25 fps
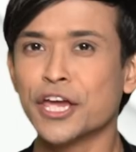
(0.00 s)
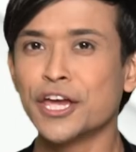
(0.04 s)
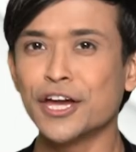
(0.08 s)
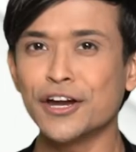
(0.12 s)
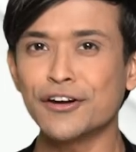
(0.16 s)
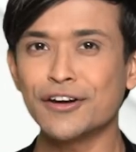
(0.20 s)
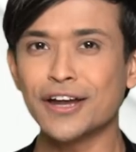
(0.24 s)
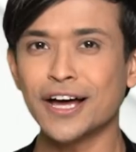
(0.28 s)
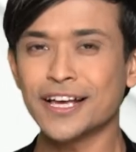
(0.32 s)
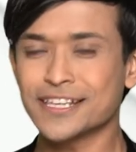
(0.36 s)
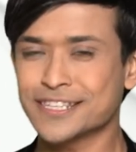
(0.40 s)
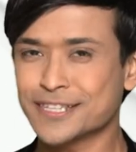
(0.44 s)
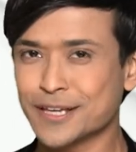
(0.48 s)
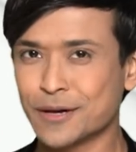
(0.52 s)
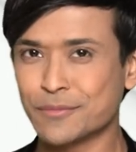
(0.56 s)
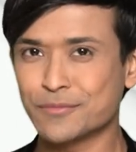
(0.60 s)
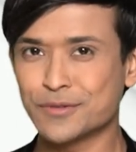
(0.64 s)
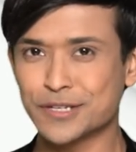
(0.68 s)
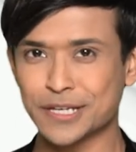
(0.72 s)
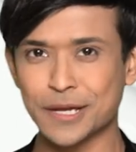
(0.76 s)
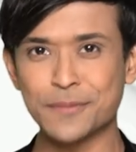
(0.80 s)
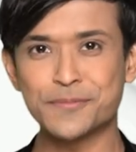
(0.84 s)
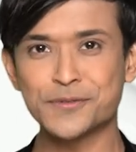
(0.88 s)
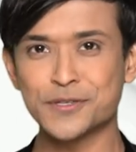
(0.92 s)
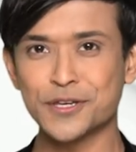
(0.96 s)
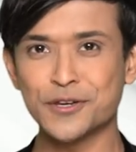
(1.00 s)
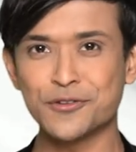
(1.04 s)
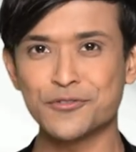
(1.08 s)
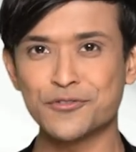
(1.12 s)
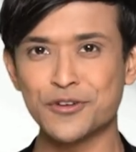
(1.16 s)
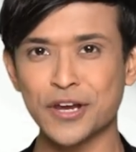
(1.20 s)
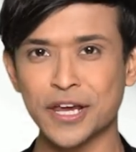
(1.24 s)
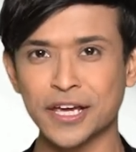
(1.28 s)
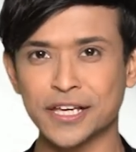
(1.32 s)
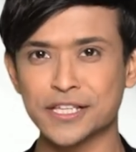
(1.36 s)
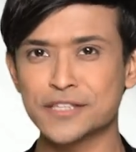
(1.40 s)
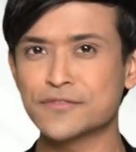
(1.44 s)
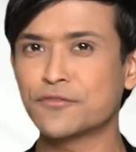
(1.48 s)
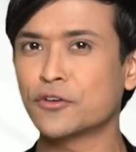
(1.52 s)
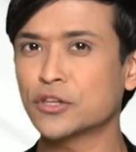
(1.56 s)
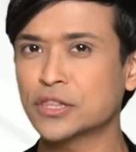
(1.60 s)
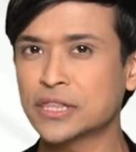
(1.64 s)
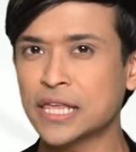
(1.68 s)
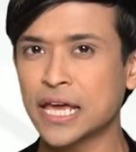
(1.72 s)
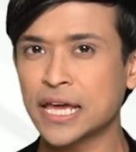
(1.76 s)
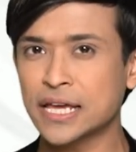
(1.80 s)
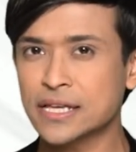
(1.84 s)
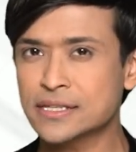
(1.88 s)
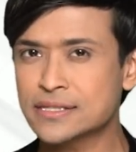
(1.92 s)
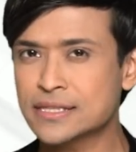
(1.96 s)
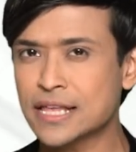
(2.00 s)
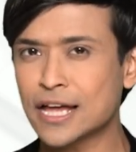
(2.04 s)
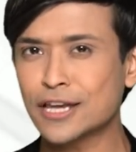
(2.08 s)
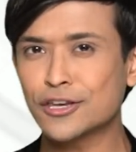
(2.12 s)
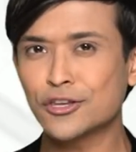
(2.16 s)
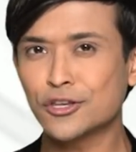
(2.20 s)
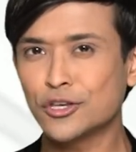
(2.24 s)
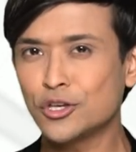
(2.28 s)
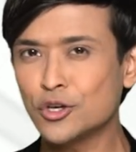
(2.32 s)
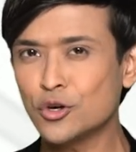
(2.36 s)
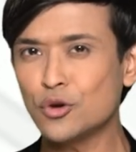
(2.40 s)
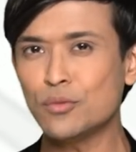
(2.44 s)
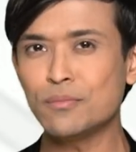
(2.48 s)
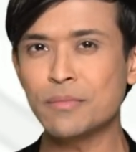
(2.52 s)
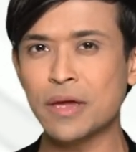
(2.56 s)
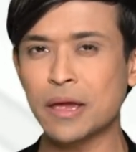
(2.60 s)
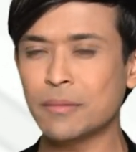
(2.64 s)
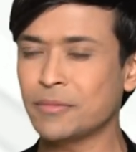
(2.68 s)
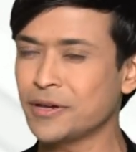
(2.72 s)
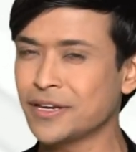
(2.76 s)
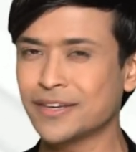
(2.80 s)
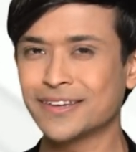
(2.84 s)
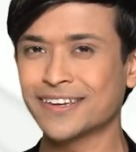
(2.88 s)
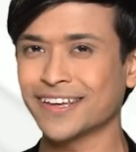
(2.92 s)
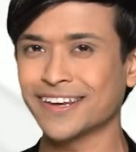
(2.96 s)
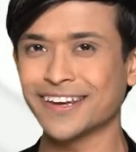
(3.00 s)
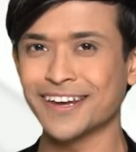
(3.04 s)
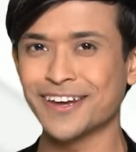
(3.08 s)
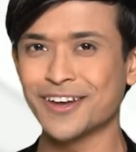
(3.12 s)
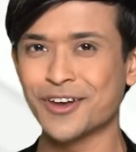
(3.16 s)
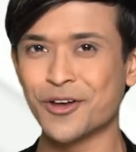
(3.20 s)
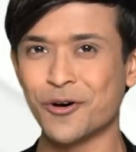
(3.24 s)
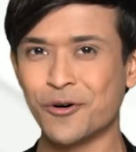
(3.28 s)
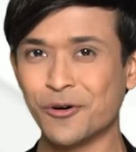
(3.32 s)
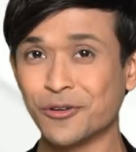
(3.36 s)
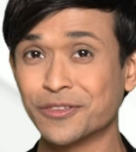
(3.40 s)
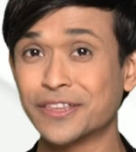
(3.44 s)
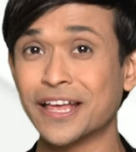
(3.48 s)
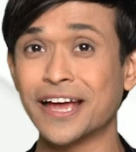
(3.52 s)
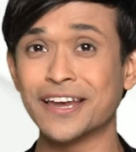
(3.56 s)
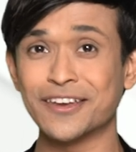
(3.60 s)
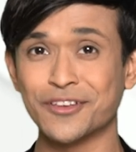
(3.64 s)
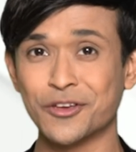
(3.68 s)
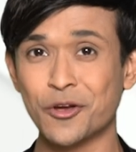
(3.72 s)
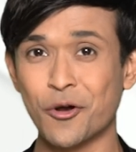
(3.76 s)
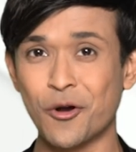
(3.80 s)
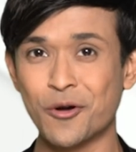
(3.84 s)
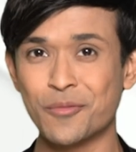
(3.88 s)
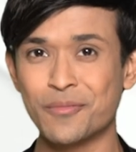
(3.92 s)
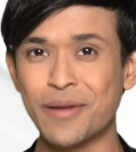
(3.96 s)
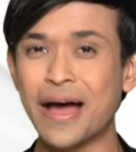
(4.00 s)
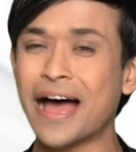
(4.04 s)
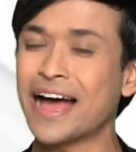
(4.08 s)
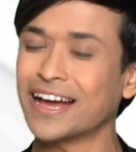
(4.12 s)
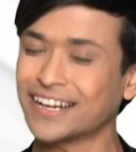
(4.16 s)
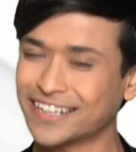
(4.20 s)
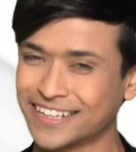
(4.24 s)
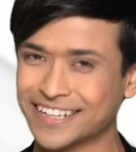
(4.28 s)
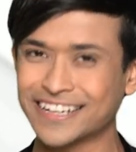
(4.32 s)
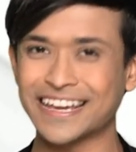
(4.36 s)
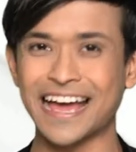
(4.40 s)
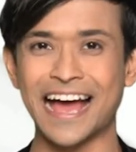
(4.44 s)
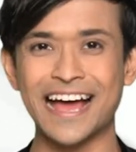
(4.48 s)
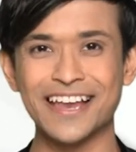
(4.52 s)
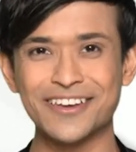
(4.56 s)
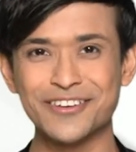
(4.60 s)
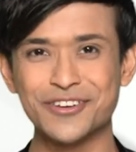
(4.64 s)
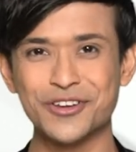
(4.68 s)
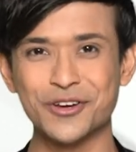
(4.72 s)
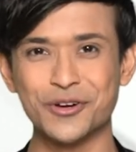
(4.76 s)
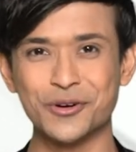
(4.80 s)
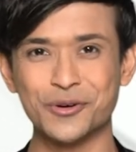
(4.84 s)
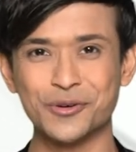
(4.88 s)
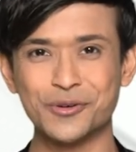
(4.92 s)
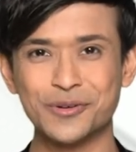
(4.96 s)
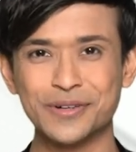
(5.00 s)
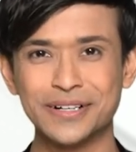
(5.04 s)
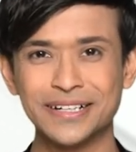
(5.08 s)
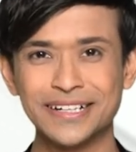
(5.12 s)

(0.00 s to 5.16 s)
Here are some tips and tricks for things that you maybe didn't know that your Mac can do.